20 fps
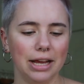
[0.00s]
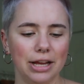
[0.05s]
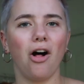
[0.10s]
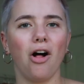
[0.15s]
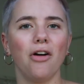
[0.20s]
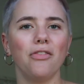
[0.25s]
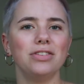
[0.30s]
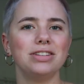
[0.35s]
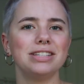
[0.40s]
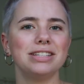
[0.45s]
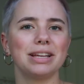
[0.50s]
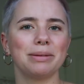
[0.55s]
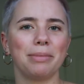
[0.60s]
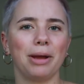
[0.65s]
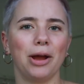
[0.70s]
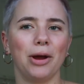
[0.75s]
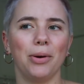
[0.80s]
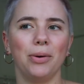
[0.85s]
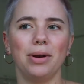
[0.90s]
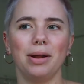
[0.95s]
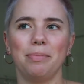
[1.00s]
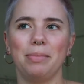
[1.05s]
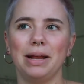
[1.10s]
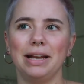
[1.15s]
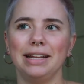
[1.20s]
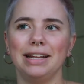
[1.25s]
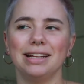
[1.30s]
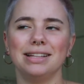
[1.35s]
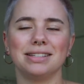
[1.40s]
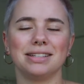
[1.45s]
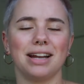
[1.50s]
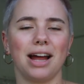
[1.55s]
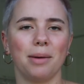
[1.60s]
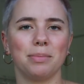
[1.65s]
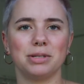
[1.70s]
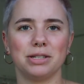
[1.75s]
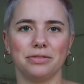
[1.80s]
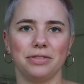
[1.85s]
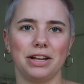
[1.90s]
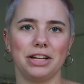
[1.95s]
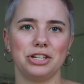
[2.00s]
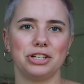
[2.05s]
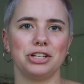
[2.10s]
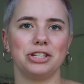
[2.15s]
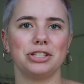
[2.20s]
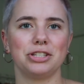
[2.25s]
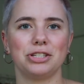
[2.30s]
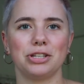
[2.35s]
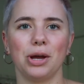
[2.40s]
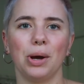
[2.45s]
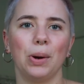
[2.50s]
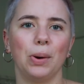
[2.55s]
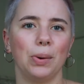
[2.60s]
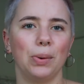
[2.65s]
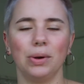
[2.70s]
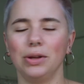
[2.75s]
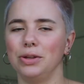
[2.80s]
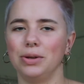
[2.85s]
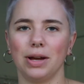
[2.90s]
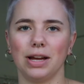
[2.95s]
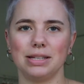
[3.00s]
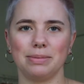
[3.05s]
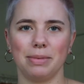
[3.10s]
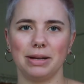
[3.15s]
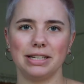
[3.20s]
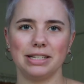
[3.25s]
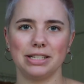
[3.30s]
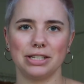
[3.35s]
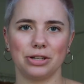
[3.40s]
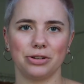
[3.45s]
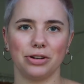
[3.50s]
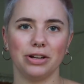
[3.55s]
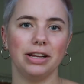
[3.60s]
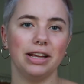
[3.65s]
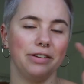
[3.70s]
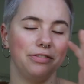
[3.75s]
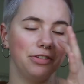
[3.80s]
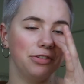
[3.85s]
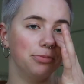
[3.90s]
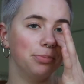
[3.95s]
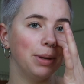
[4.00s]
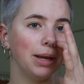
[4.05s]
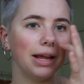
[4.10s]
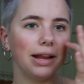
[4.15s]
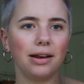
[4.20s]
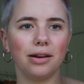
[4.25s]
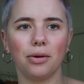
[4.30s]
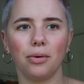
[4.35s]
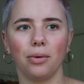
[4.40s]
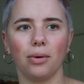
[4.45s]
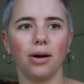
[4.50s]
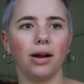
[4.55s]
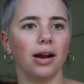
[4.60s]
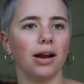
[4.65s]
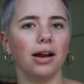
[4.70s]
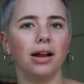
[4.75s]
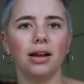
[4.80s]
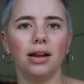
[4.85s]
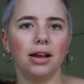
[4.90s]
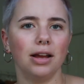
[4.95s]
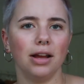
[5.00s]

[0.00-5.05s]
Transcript: All this is like my own opinions and observations, so you guys might disagree if you've been or